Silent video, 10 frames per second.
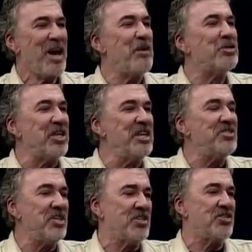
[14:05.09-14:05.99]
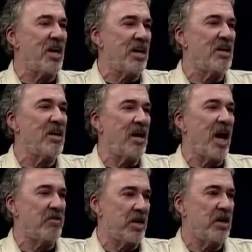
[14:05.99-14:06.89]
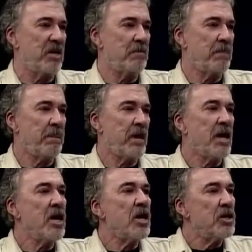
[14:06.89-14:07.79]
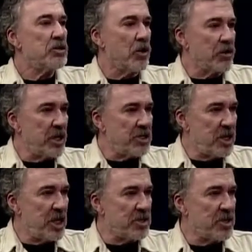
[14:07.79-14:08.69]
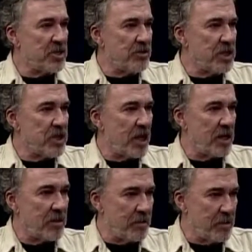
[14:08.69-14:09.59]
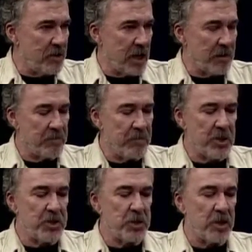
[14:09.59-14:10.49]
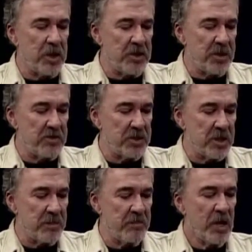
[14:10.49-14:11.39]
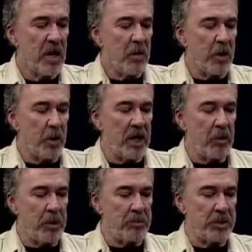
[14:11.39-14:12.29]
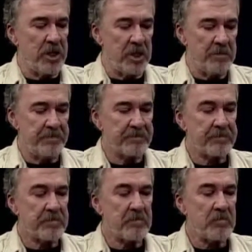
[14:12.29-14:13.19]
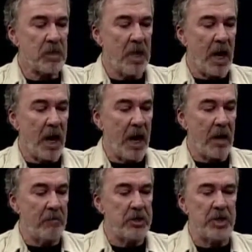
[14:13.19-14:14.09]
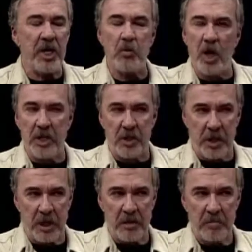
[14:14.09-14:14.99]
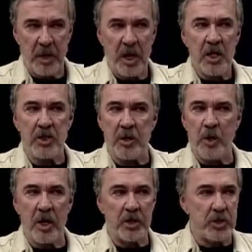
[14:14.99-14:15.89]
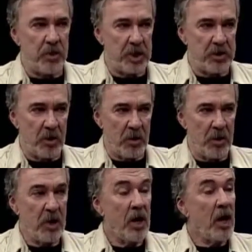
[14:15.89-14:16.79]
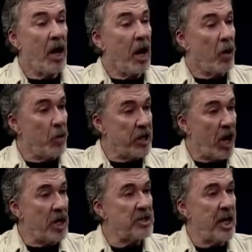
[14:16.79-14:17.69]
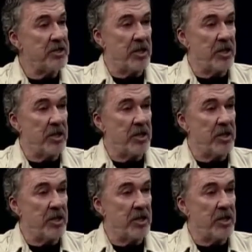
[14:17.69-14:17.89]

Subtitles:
It was the easiest sell ever. Really? So they said yes to the Grace Kelly thing. This is where it gets interesting. We proceeded. She didn't want to do it. She didn't want her story told. We contacted her.